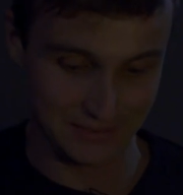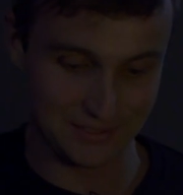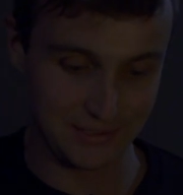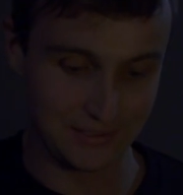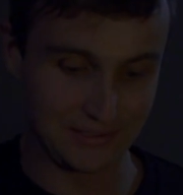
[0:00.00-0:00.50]

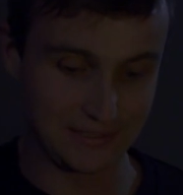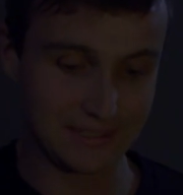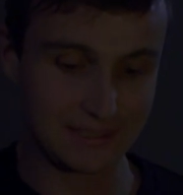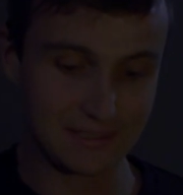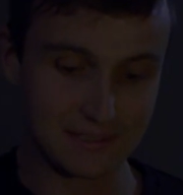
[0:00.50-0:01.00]
So
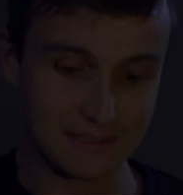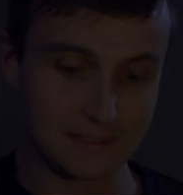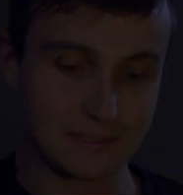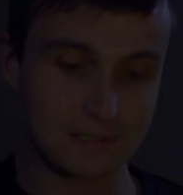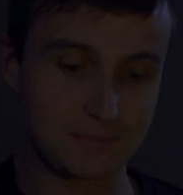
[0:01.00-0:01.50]

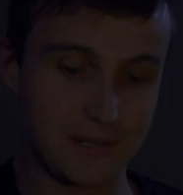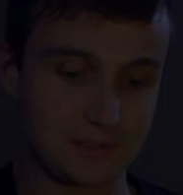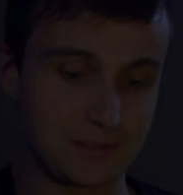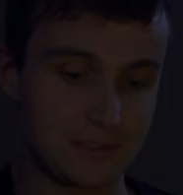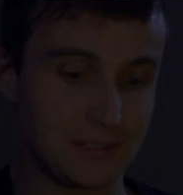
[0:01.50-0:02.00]

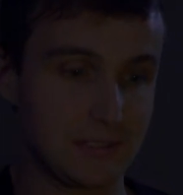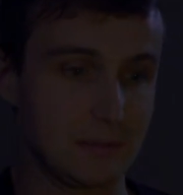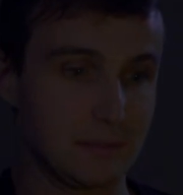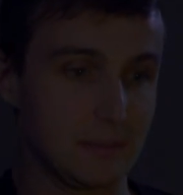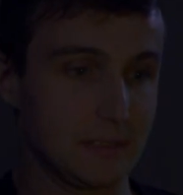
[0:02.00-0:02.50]

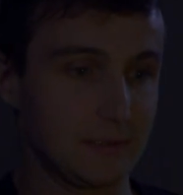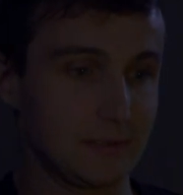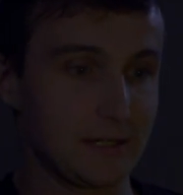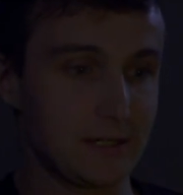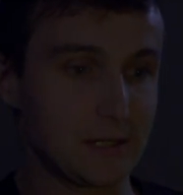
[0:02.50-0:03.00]
spectrum, here
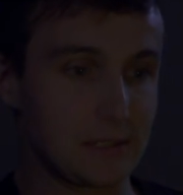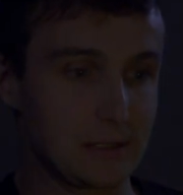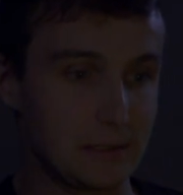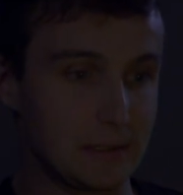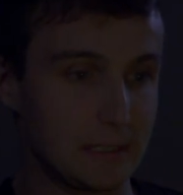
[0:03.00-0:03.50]
we
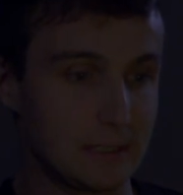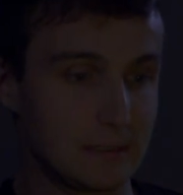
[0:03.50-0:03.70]
go.